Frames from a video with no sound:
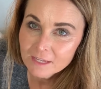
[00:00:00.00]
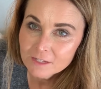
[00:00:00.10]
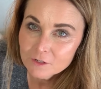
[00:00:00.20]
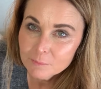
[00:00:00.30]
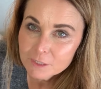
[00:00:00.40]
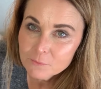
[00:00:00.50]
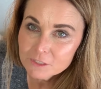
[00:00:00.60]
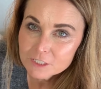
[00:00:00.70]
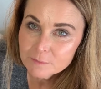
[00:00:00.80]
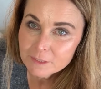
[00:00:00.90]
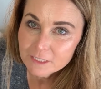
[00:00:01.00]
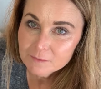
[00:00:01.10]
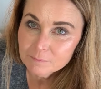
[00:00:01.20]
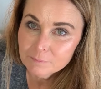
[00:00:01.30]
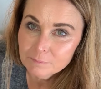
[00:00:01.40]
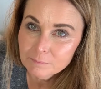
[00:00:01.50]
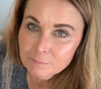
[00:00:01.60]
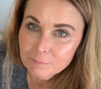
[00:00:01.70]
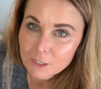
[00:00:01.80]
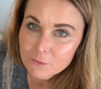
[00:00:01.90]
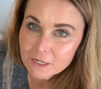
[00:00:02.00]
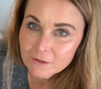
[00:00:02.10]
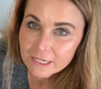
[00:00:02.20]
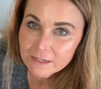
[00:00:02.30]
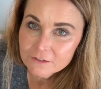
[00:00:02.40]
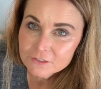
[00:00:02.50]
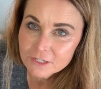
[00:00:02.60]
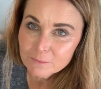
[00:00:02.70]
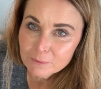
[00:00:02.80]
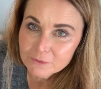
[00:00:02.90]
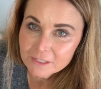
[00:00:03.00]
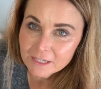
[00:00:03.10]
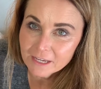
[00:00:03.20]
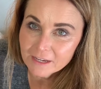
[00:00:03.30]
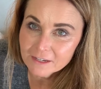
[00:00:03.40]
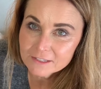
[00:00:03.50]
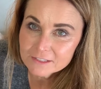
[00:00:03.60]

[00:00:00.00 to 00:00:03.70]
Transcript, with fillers: nobody wants to be blowing out candles on a birthday cake.